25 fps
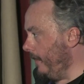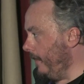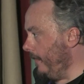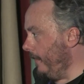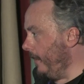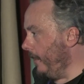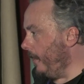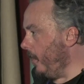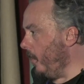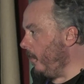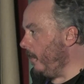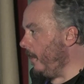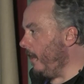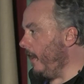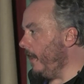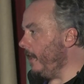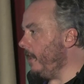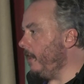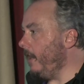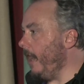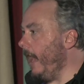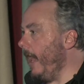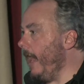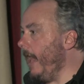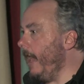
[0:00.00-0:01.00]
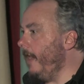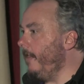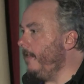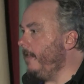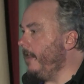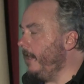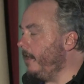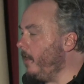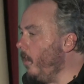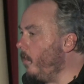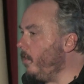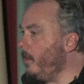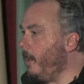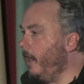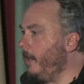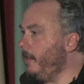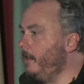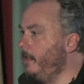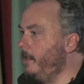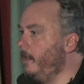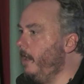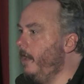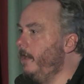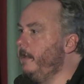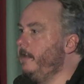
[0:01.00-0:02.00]
They don't like
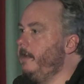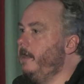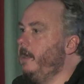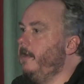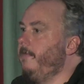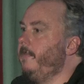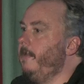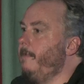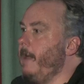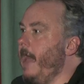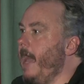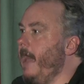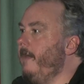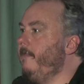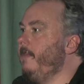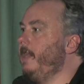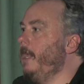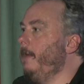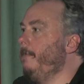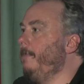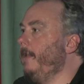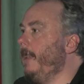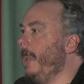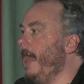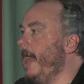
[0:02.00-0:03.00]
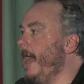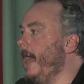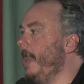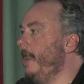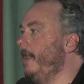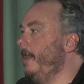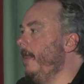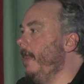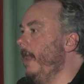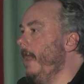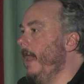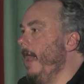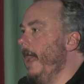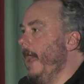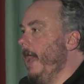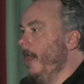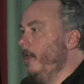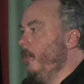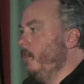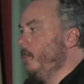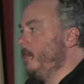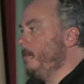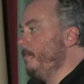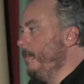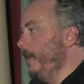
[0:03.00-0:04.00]
the idea of them having a plan and
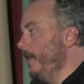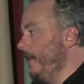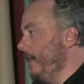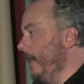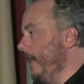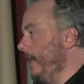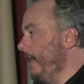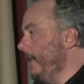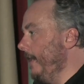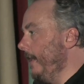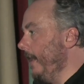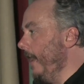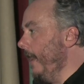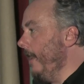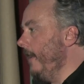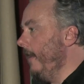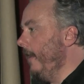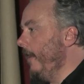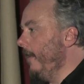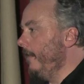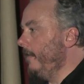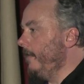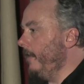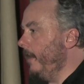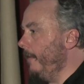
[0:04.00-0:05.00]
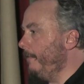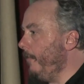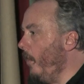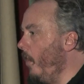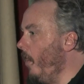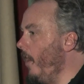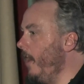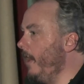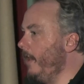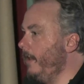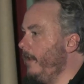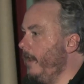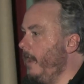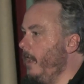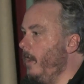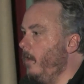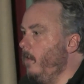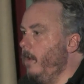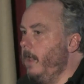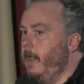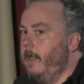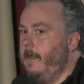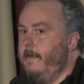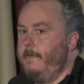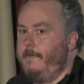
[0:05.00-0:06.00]
us predicting it, to the point now
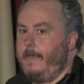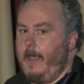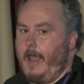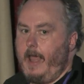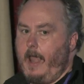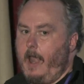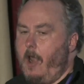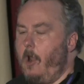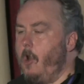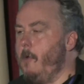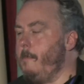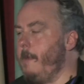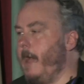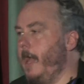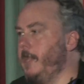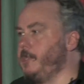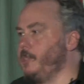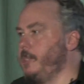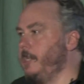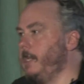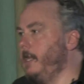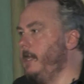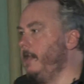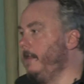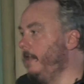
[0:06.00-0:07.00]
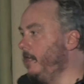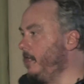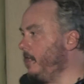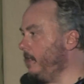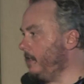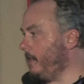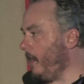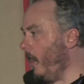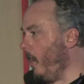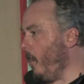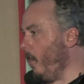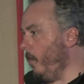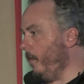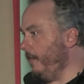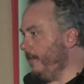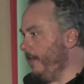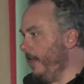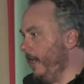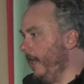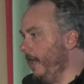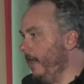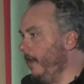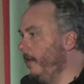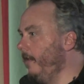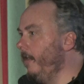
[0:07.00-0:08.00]
that our magic, this is the whole
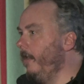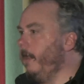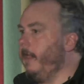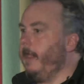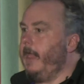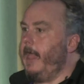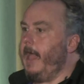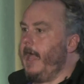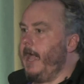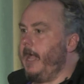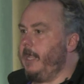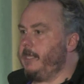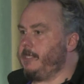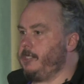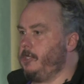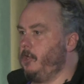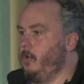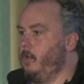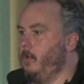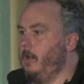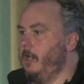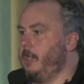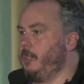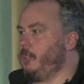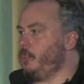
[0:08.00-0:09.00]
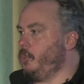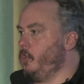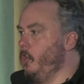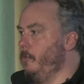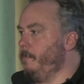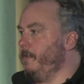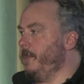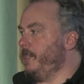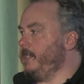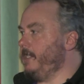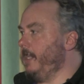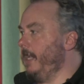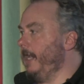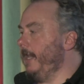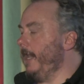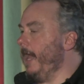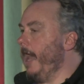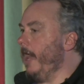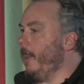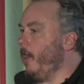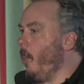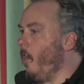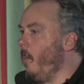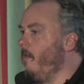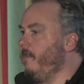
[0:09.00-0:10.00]
thing, has to supersede
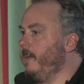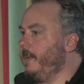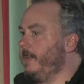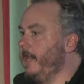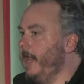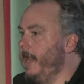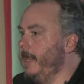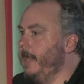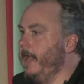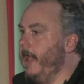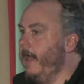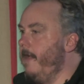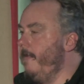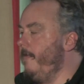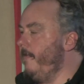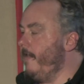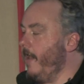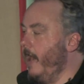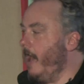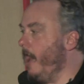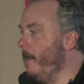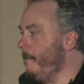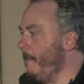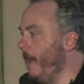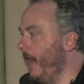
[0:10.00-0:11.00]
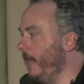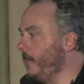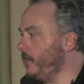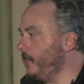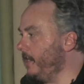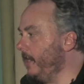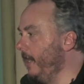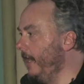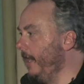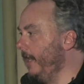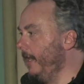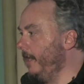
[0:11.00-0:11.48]
and overtake their magic.